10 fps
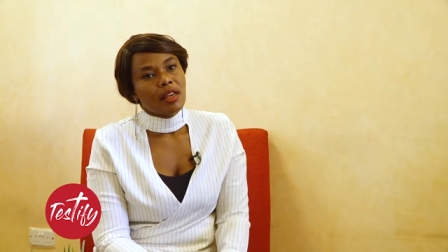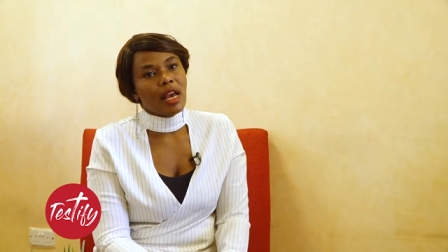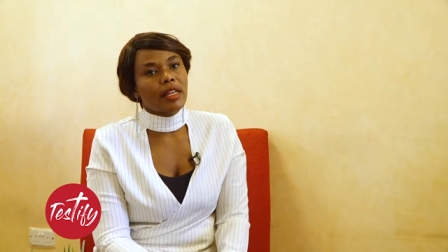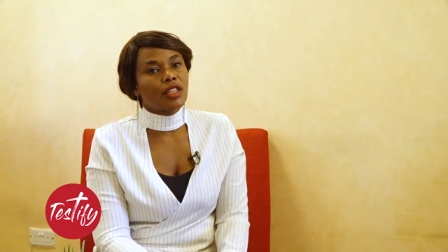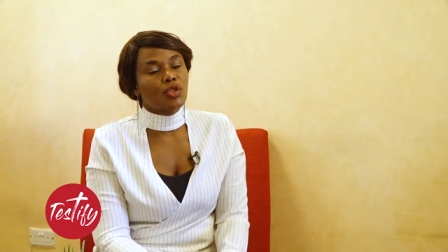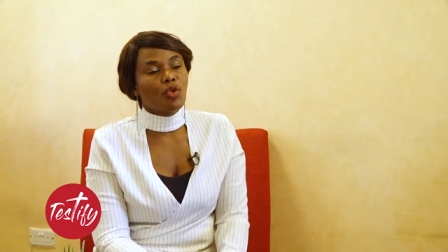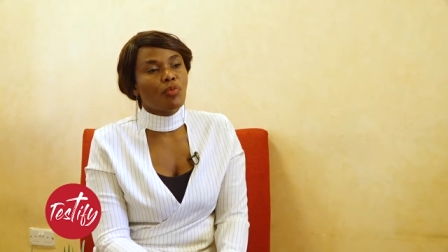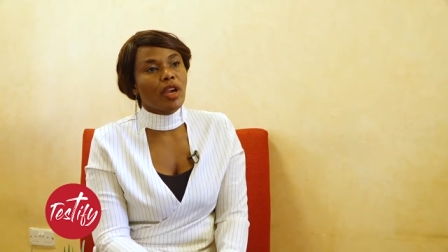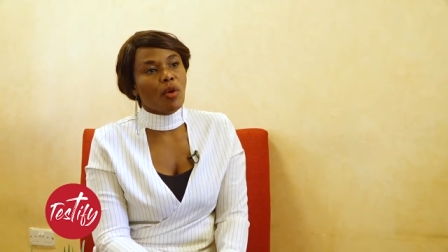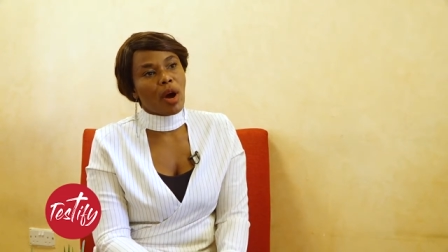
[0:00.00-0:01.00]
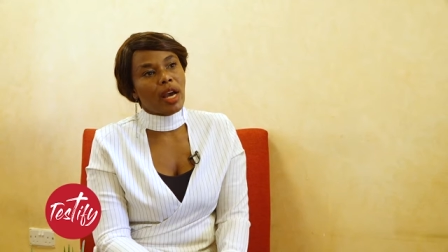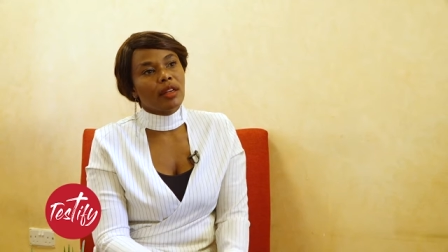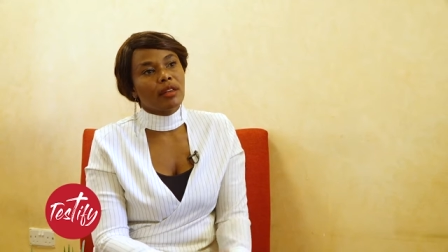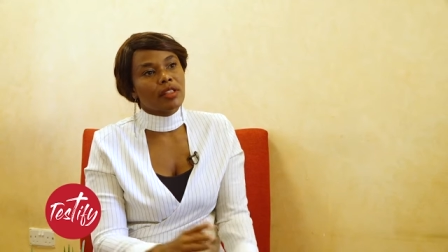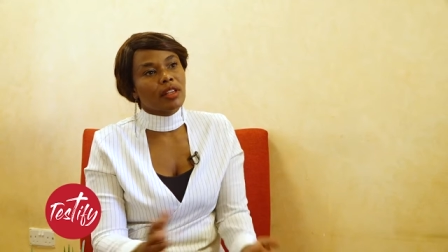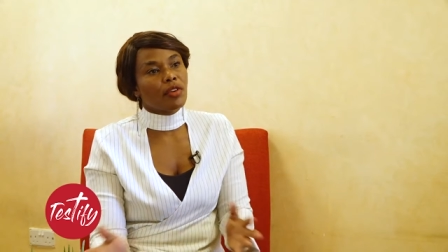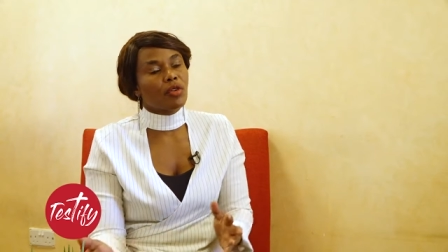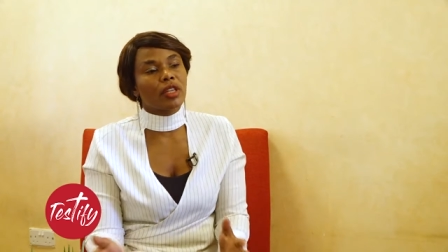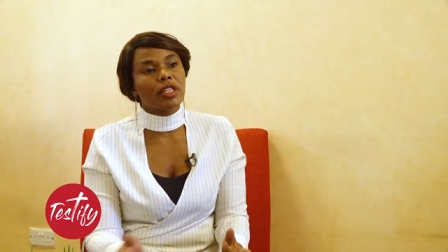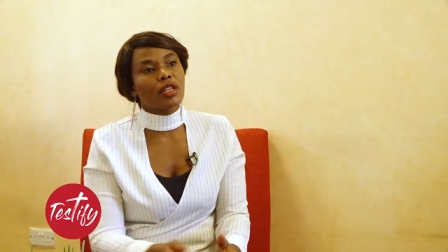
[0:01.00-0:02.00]
Yeah, and it took me a while,
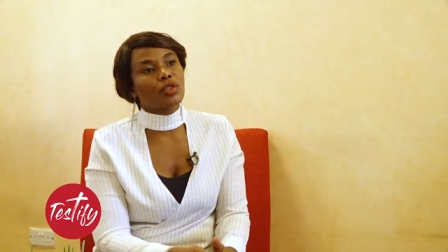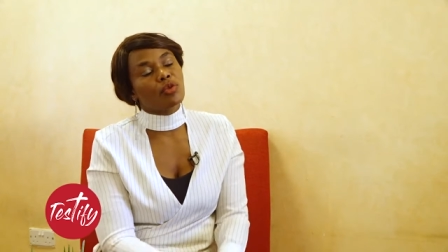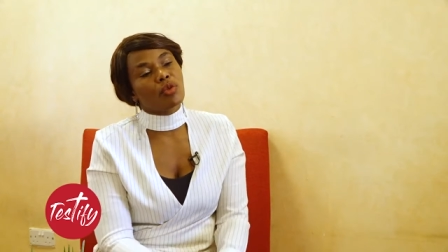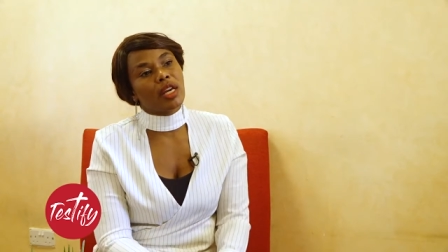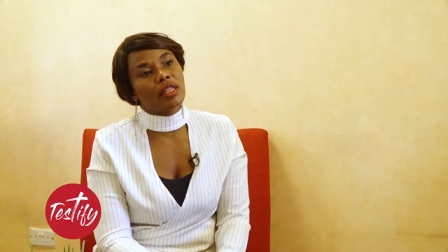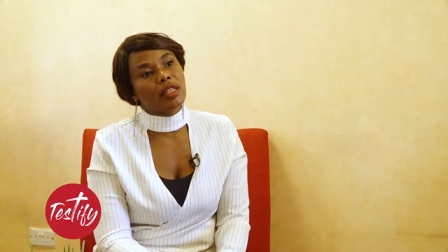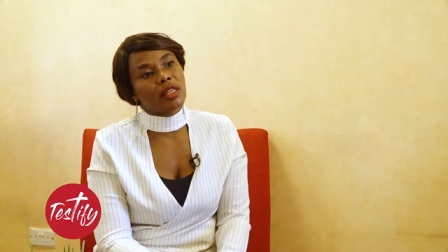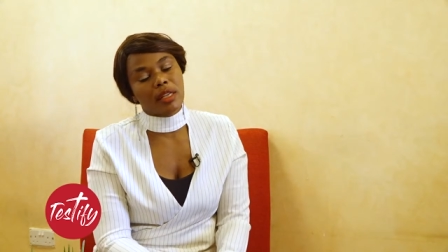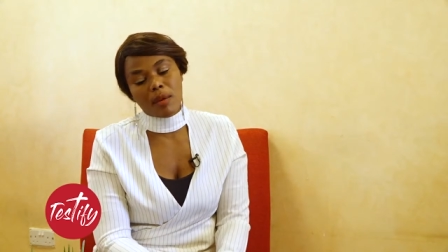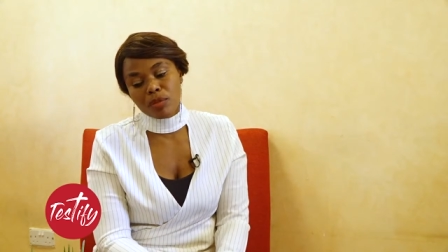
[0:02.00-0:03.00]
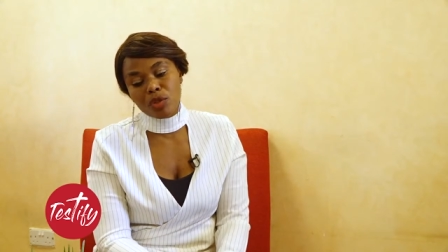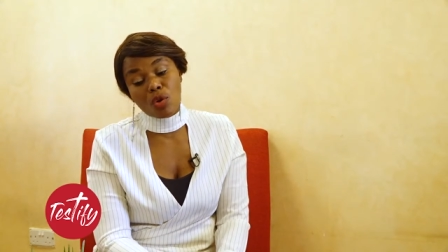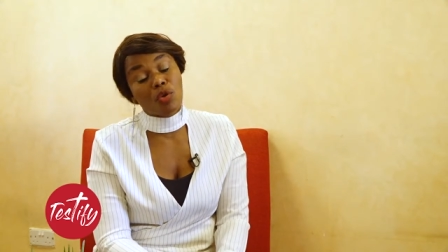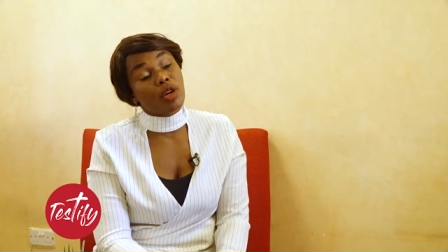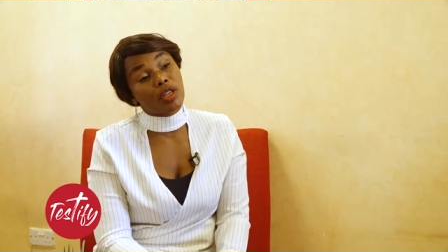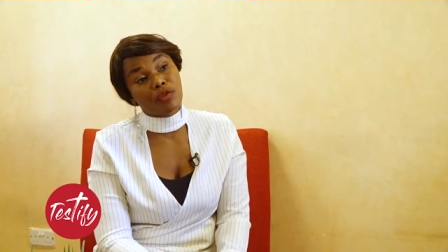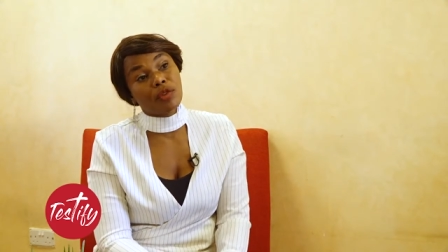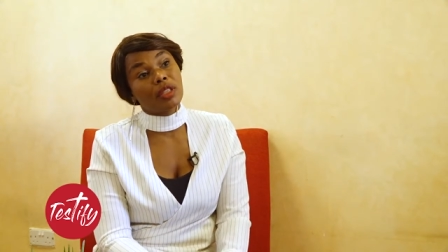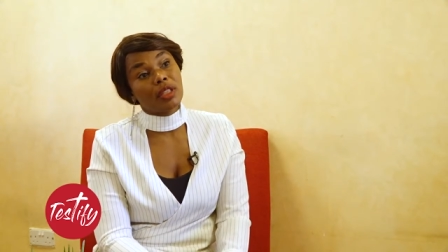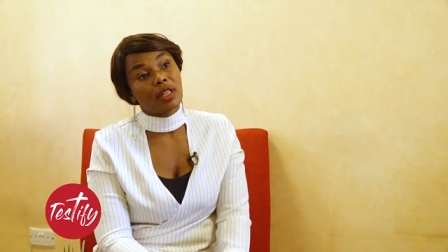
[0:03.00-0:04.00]
several years to write it, and I'm so
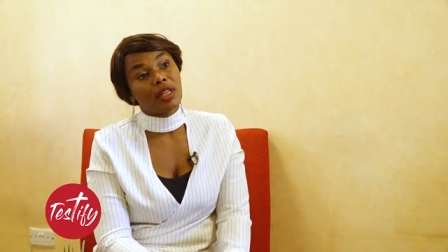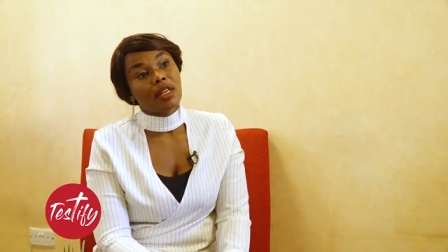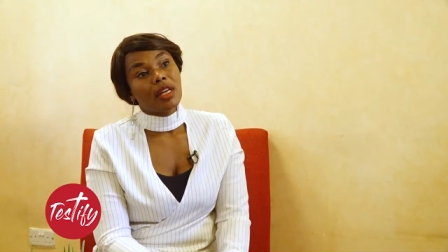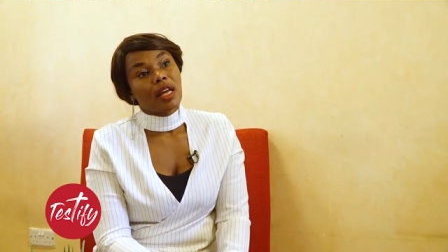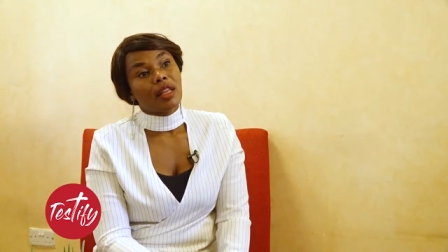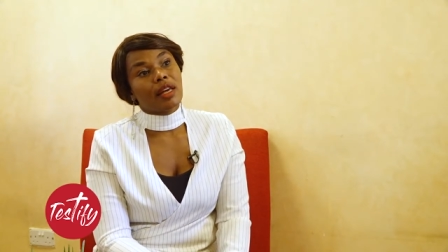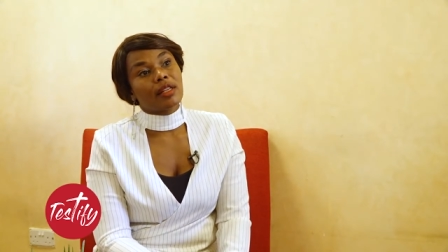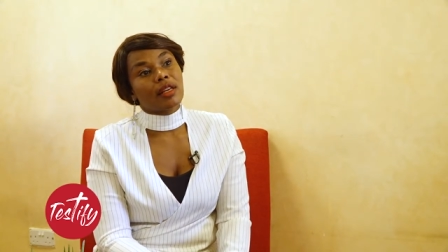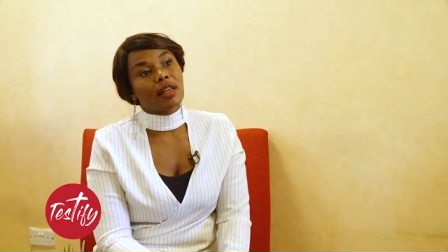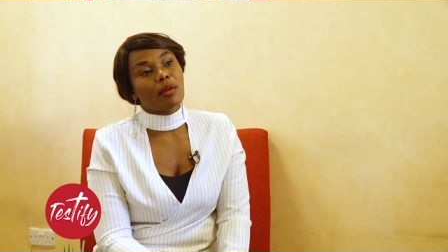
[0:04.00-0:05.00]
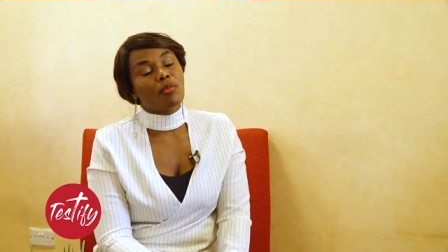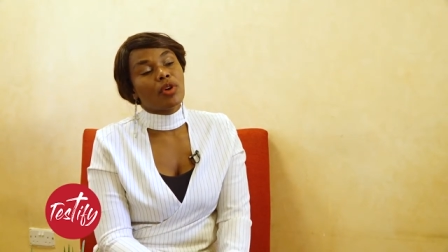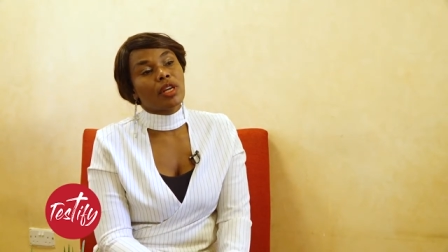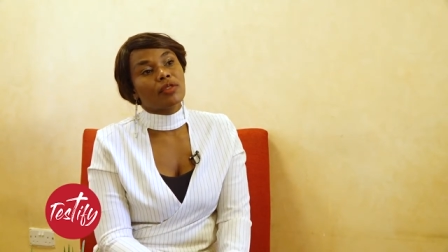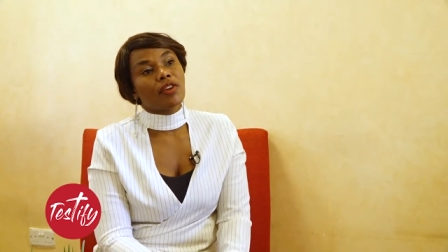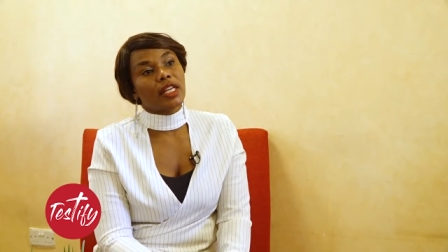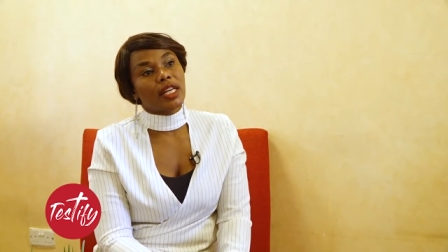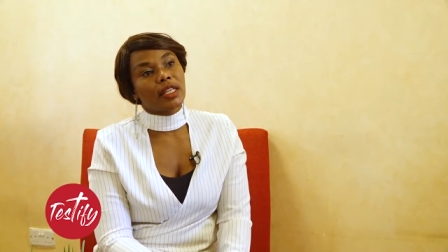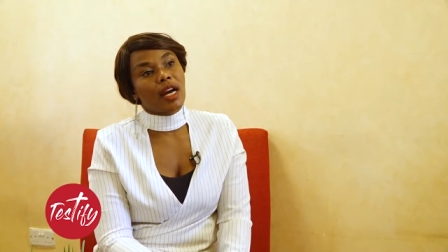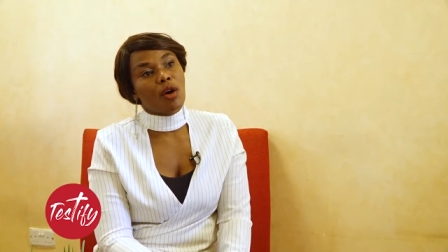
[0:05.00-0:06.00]
grateful that the book is
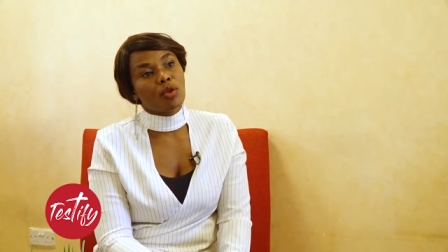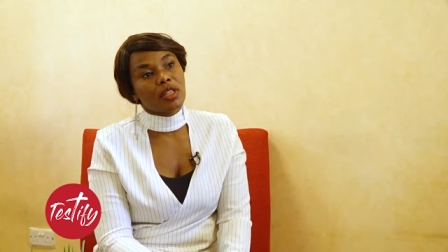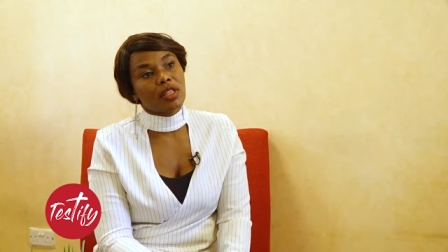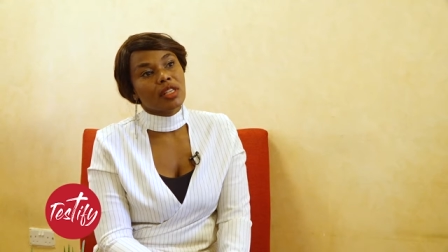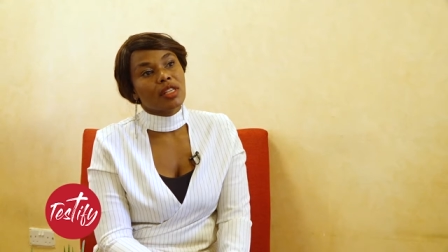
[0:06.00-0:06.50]
finally out.